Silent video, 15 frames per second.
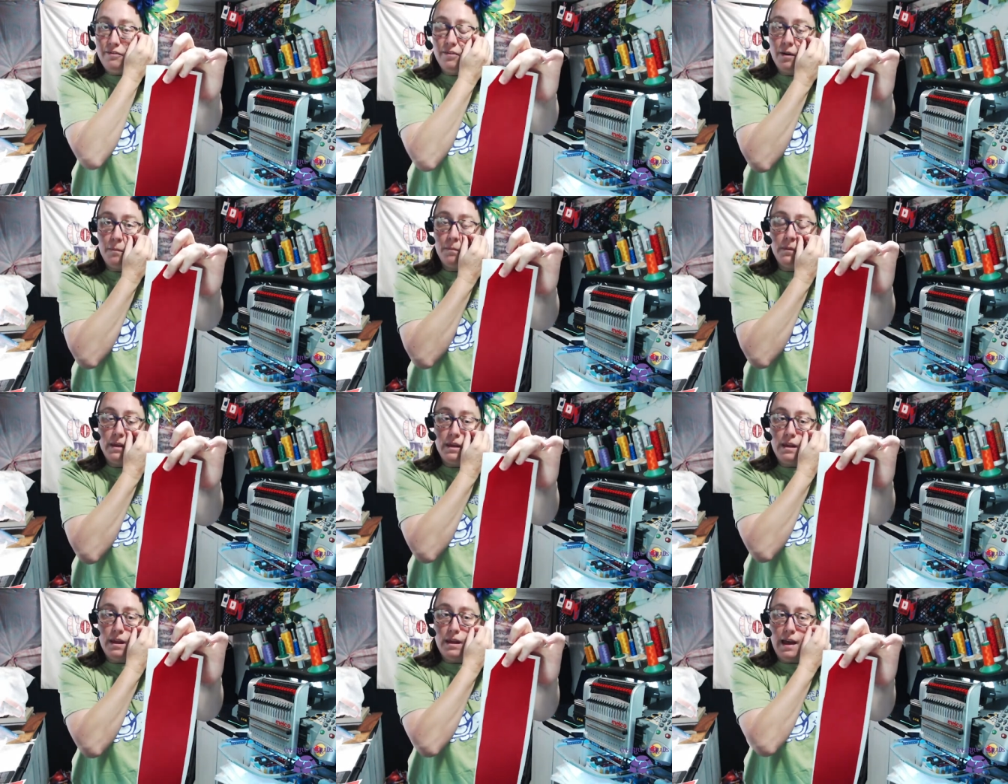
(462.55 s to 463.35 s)
from
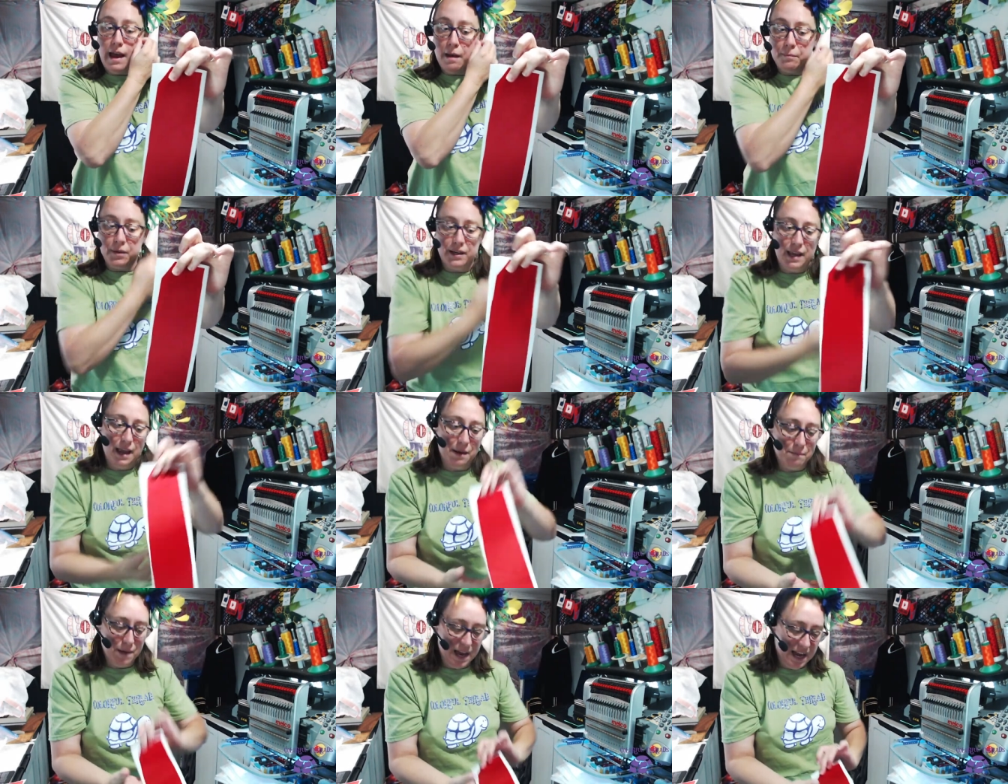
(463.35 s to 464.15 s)
the
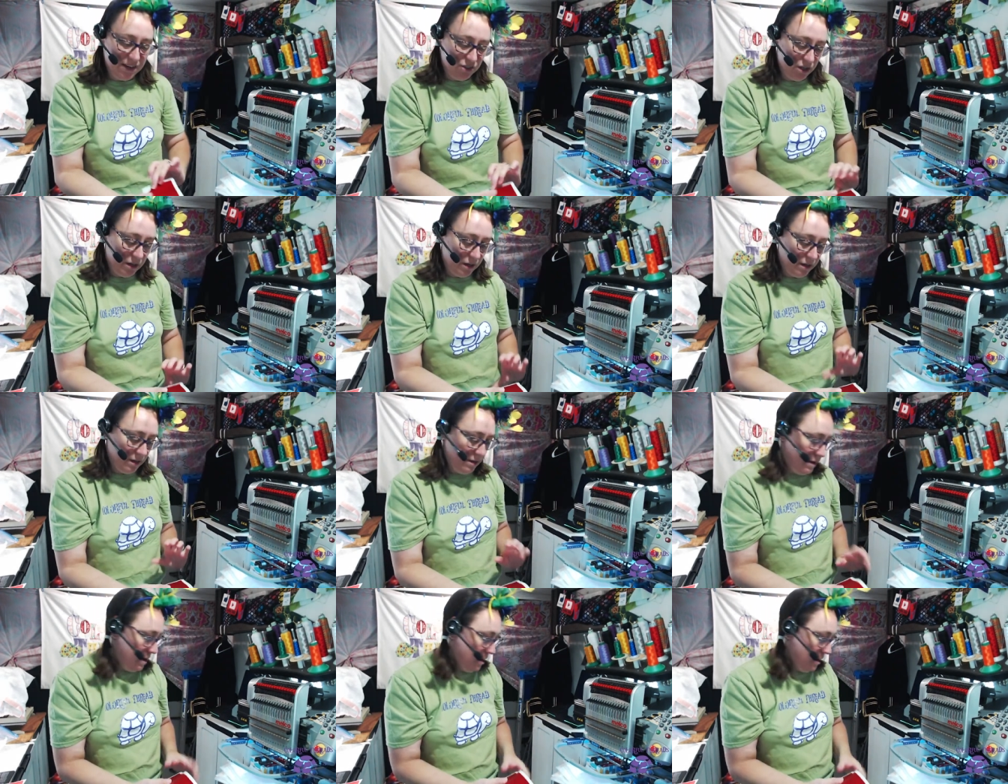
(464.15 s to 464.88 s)
applique magic.